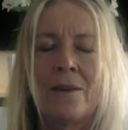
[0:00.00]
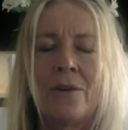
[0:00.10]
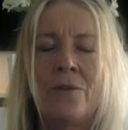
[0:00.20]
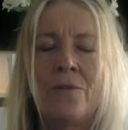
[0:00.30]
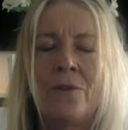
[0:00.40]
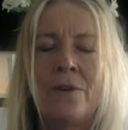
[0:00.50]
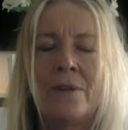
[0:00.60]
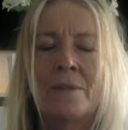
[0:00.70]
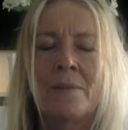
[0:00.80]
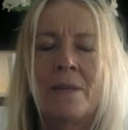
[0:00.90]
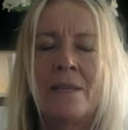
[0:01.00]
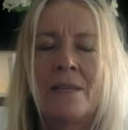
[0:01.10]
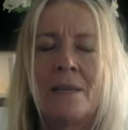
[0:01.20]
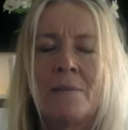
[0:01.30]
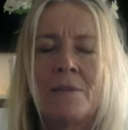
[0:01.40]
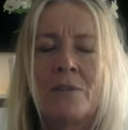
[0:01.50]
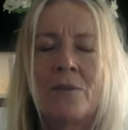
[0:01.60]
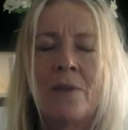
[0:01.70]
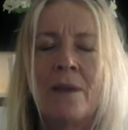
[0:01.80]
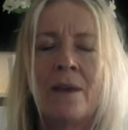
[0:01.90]
over as many times as
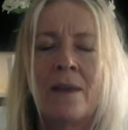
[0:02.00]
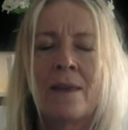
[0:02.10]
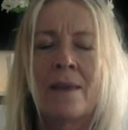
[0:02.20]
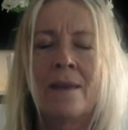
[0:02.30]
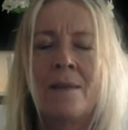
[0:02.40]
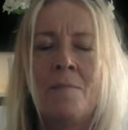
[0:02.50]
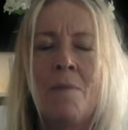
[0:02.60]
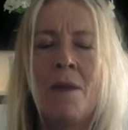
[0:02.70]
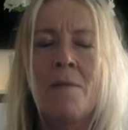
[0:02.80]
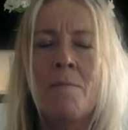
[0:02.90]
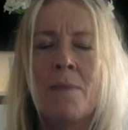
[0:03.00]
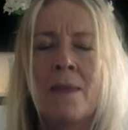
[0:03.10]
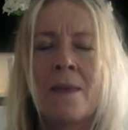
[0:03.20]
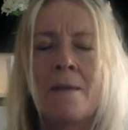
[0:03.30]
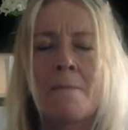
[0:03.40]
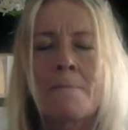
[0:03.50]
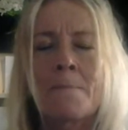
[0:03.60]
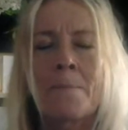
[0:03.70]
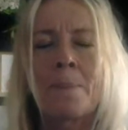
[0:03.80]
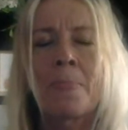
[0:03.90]
you like. And it might be
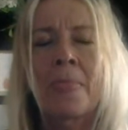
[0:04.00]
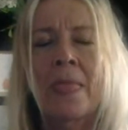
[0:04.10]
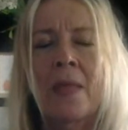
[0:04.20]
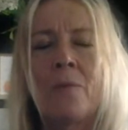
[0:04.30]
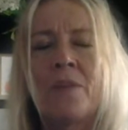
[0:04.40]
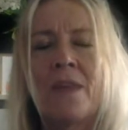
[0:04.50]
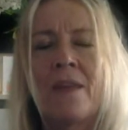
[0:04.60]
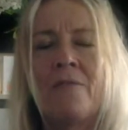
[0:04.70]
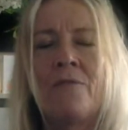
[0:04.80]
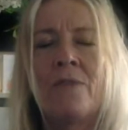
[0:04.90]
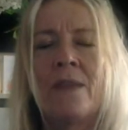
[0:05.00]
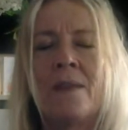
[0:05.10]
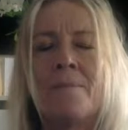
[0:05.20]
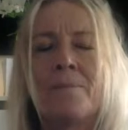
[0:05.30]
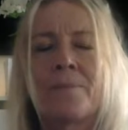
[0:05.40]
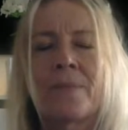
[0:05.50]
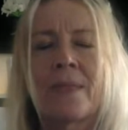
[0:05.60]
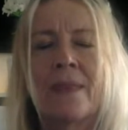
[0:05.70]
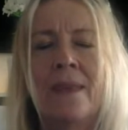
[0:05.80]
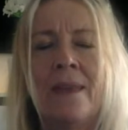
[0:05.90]
with every
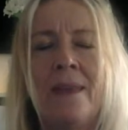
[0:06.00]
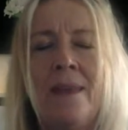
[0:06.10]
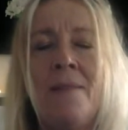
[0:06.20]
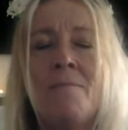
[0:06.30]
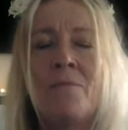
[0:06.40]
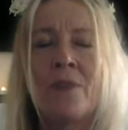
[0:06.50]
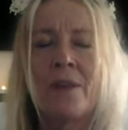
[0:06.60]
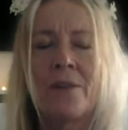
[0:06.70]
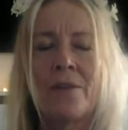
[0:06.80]
in breath,